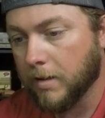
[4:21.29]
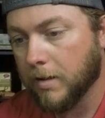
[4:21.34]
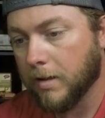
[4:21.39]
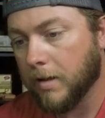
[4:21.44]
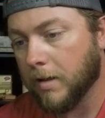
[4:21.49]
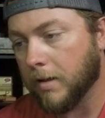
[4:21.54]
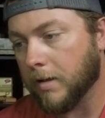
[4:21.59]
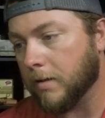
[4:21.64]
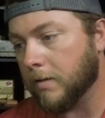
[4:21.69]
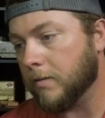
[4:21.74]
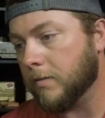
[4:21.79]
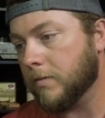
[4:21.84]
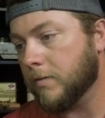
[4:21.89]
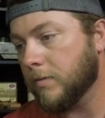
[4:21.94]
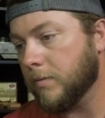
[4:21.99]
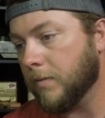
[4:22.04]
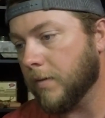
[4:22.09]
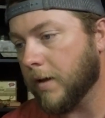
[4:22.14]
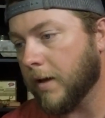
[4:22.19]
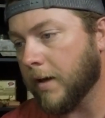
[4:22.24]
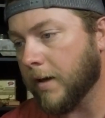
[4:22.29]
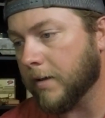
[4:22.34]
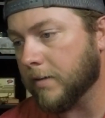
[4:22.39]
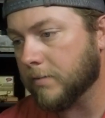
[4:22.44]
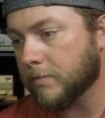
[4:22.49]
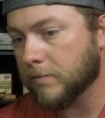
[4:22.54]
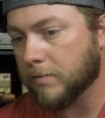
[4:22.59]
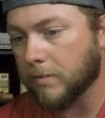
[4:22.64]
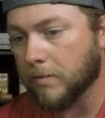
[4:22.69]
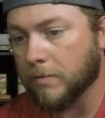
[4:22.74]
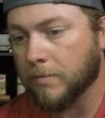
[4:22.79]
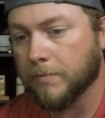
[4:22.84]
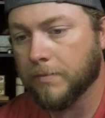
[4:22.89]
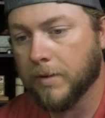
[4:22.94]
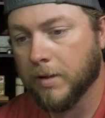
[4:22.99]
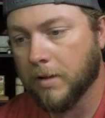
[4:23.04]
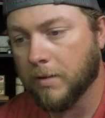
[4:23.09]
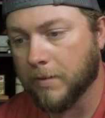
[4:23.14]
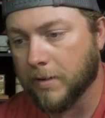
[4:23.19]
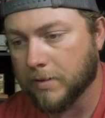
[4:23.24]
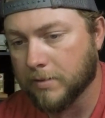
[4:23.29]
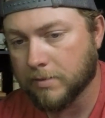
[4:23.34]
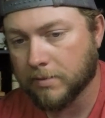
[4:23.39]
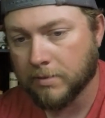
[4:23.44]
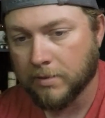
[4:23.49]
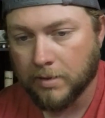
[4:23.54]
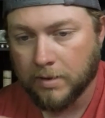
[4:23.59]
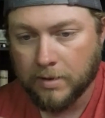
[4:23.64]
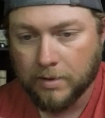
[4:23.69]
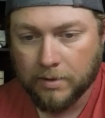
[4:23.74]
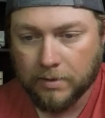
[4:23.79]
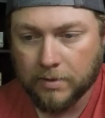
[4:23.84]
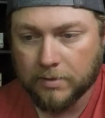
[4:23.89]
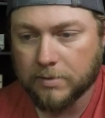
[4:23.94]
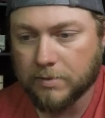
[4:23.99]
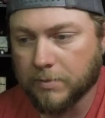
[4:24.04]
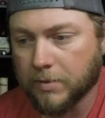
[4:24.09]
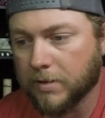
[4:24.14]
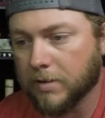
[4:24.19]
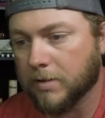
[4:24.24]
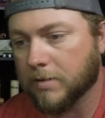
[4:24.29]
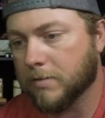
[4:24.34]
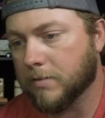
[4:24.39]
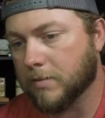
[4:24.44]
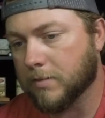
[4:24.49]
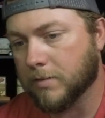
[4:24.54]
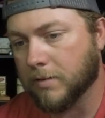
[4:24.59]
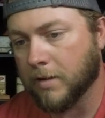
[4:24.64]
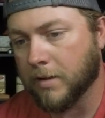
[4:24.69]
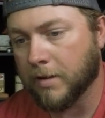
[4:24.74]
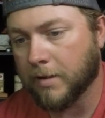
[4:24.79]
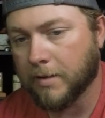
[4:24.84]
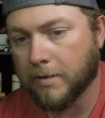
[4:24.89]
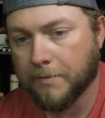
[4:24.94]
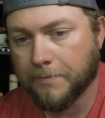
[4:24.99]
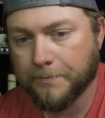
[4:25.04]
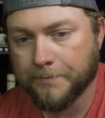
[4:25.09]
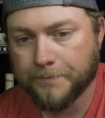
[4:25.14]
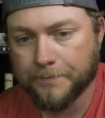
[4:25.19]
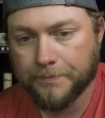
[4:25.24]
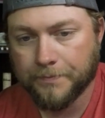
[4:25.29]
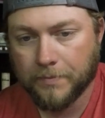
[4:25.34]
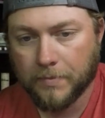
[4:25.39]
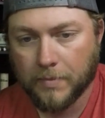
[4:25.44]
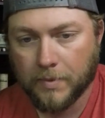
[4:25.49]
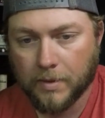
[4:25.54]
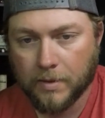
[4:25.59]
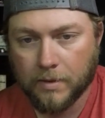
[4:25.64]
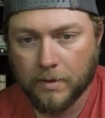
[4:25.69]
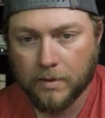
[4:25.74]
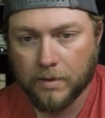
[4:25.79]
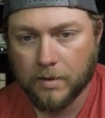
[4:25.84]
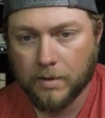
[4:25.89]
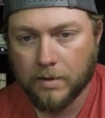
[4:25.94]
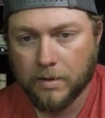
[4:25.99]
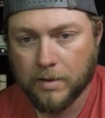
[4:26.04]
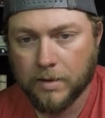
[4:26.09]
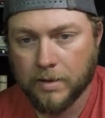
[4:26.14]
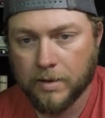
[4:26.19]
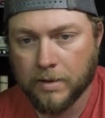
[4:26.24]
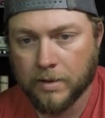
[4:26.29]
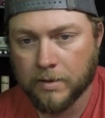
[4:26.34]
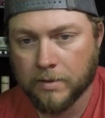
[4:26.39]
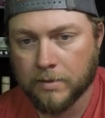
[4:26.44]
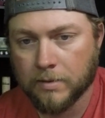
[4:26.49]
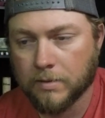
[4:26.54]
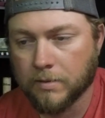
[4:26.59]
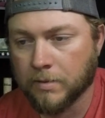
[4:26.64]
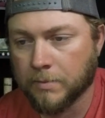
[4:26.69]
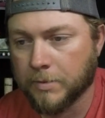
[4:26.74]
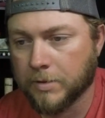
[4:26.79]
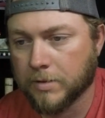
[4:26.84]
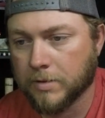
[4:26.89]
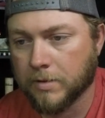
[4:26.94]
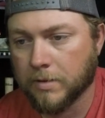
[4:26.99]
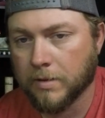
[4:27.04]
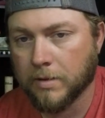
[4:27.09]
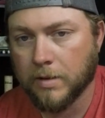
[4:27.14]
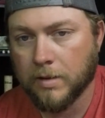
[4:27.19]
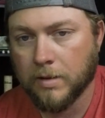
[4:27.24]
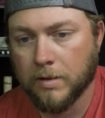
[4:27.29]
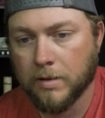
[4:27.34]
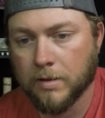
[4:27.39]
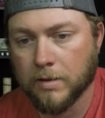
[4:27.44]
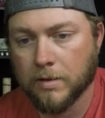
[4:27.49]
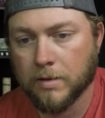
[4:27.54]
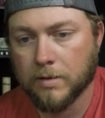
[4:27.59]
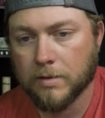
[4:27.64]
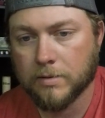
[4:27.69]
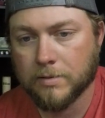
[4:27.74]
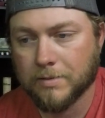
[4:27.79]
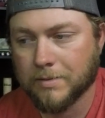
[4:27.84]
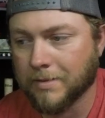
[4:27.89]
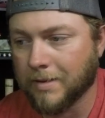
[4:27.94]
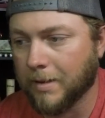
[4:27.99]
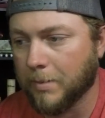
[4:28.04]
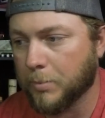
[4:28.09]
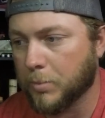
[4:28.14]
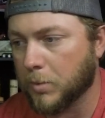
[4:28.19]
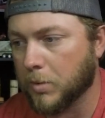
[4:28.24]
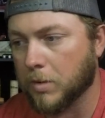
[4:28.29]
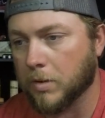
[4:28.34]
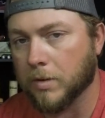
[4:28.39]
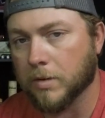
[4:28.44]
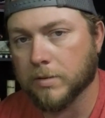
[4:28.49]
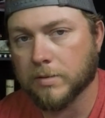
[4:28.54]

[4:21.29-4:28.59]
and do that. So anyways, this is what this looks like, and let me show you the sniper